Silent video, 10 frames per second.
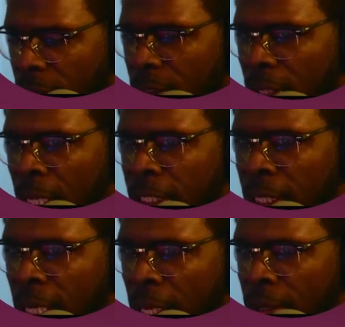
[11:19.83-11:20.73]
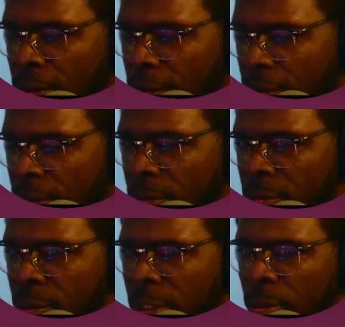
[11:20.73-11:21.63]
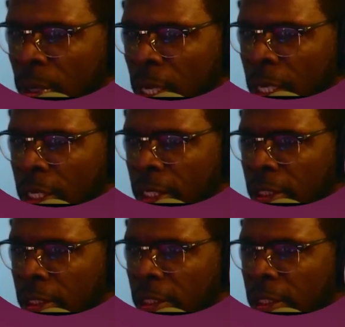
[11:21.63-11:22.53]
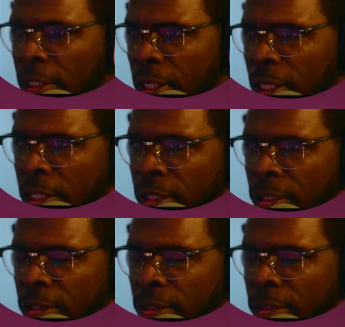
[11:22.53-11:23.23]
exit out, it's Y, enter,